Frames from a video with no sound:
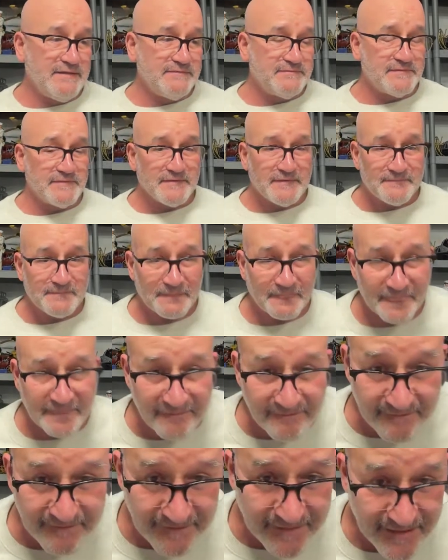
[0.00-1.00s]
and
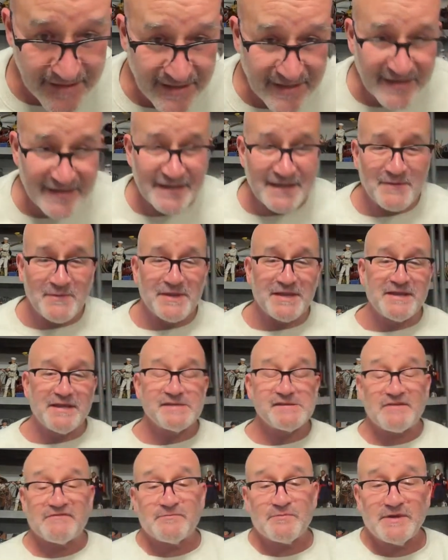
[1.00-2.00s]

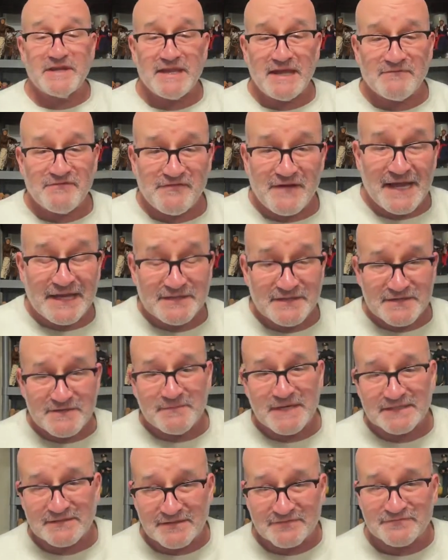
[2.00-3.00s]
because we kept finding
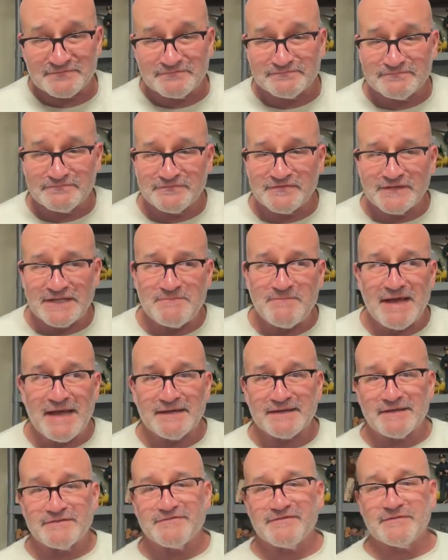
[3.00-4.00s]
them at the flea
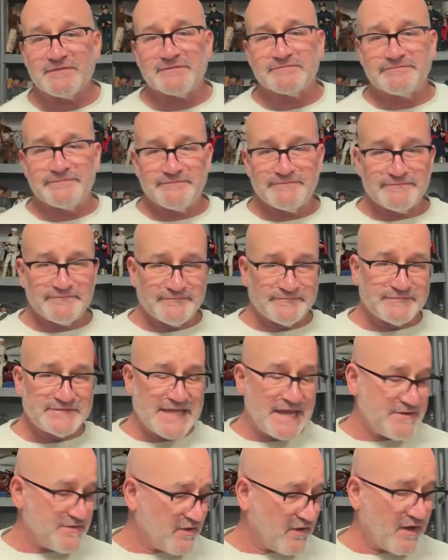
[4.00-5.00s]
market for
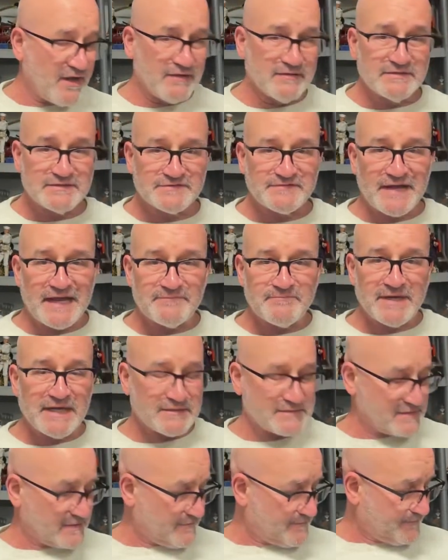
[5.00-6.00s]
$10,
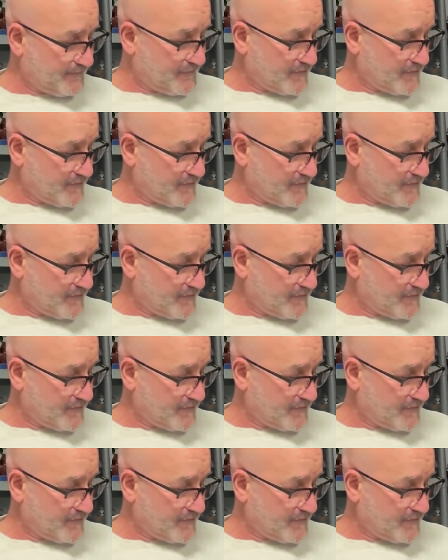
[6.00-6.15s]
$5,